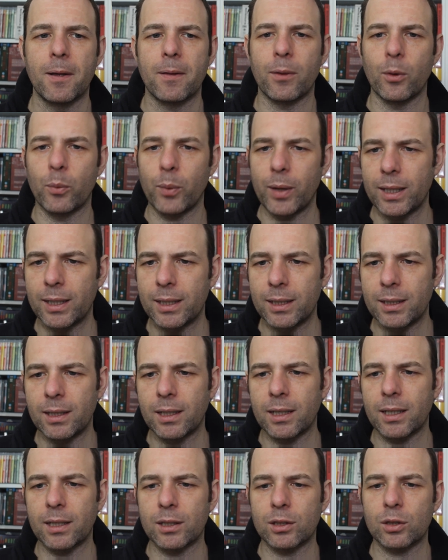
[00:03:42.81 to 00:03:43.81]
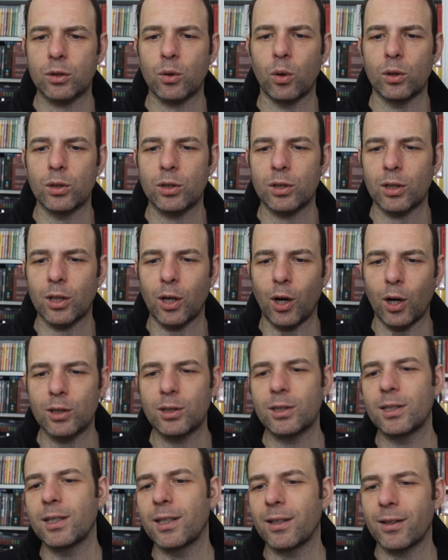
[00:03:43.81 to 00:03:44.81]
The way he is constantly
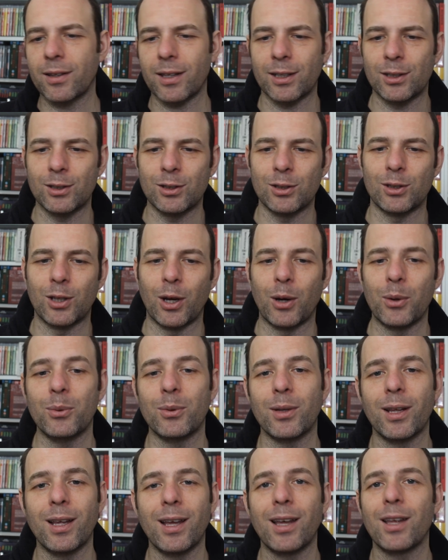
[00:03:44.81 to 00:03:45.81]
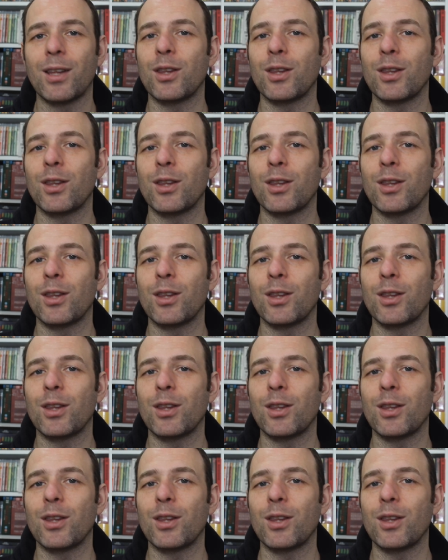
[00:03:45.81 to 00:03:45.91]
hunting things down,